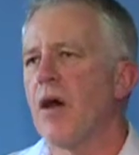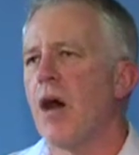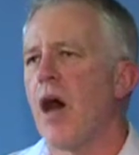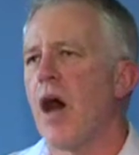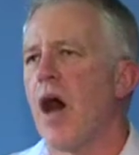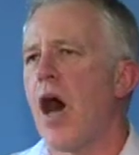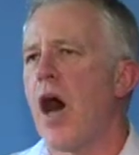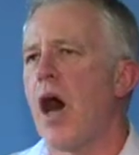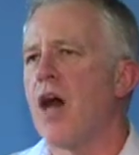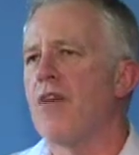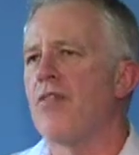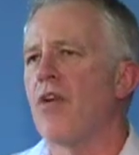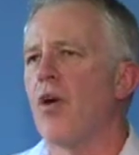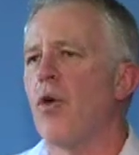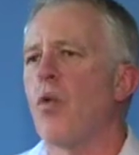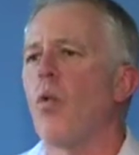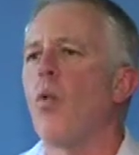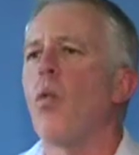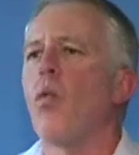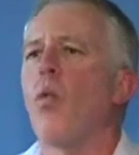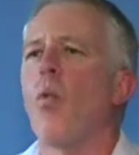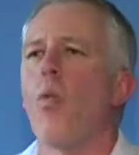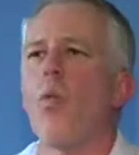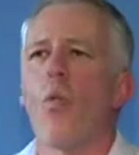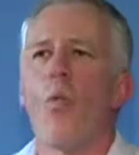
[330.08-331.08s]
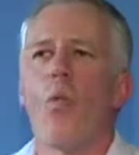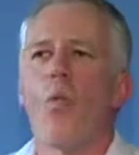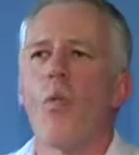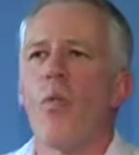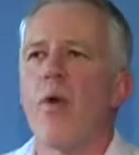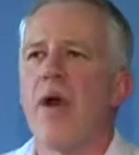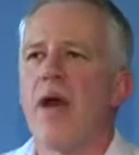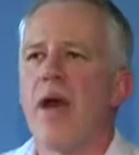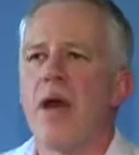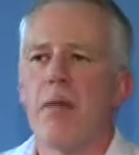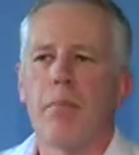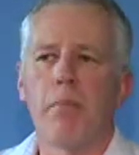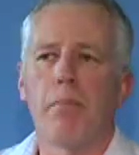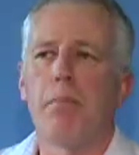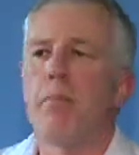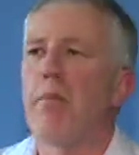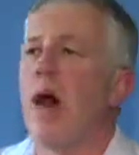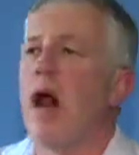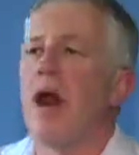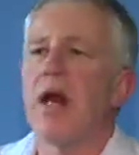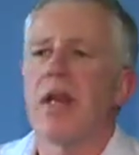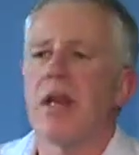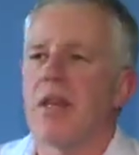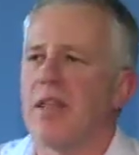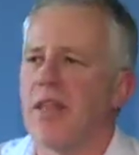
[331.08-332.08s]
over
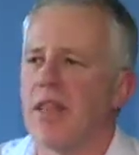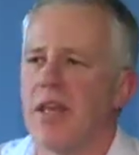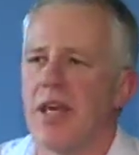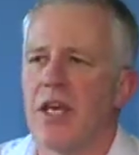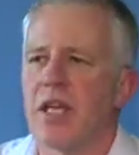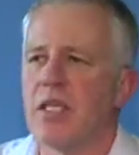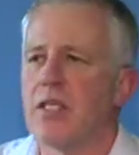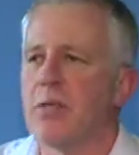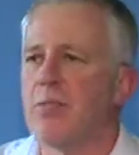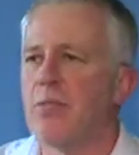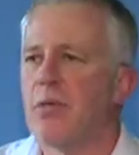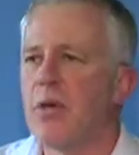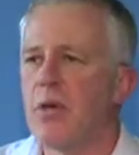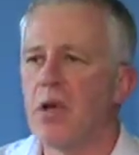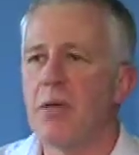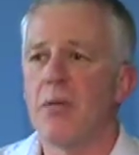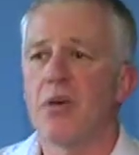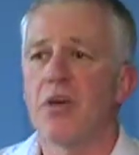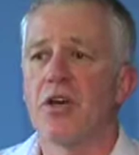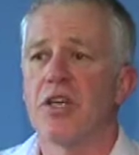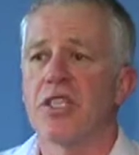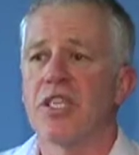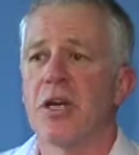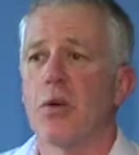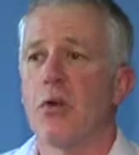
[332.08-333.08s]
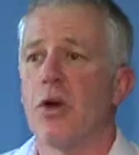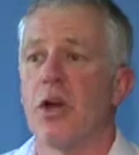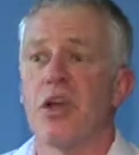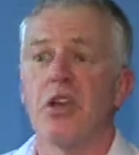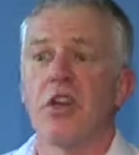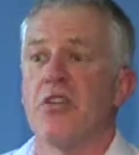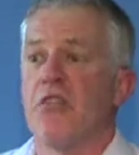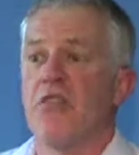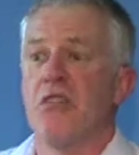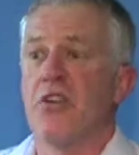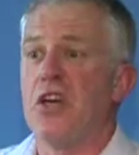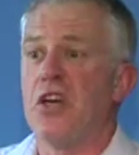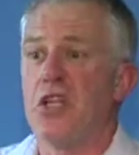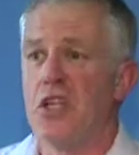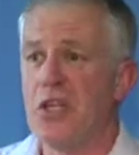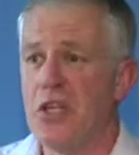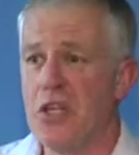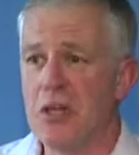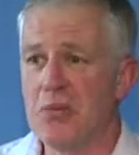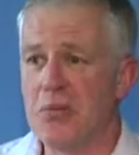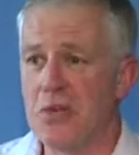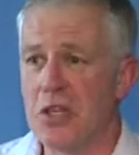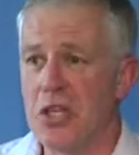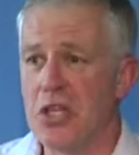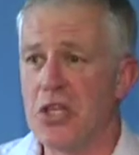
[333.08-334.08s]
minor things purely because they want to defeat you,
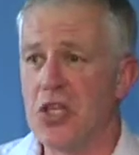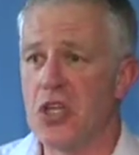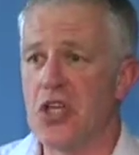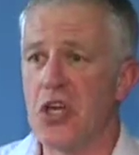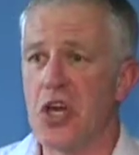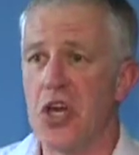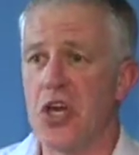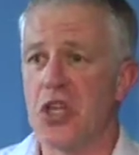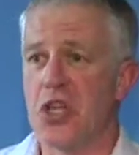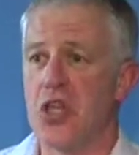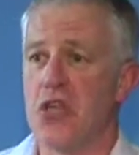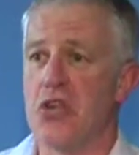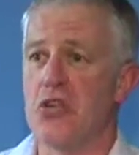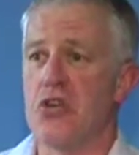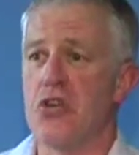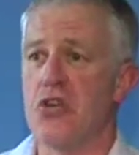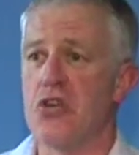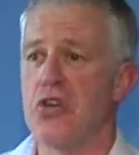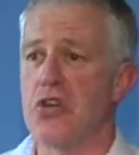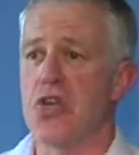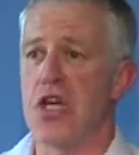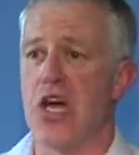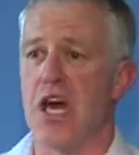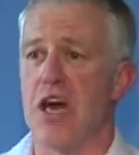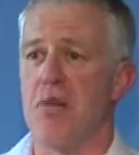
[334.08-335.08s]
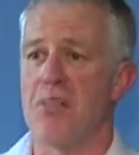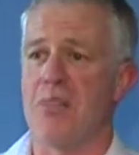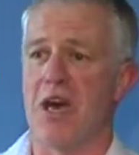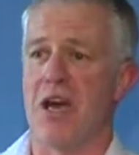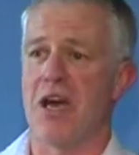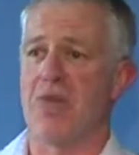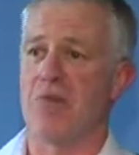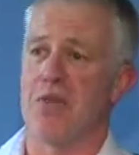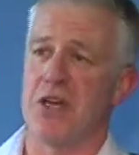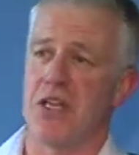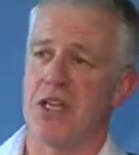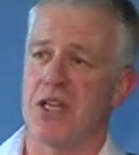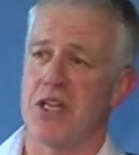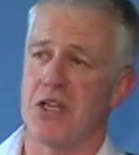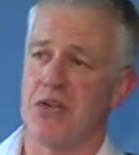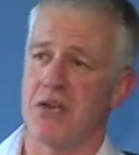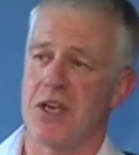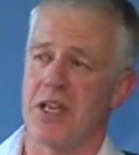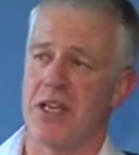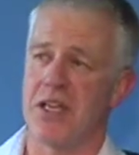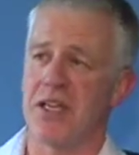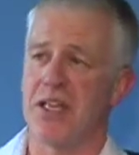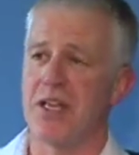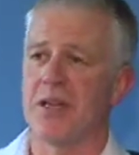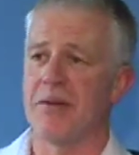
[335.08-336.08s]
let you know that you can't make me do
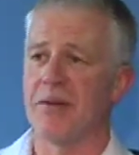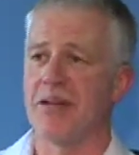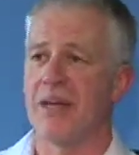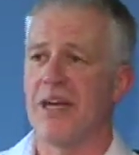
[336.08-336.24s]
anything.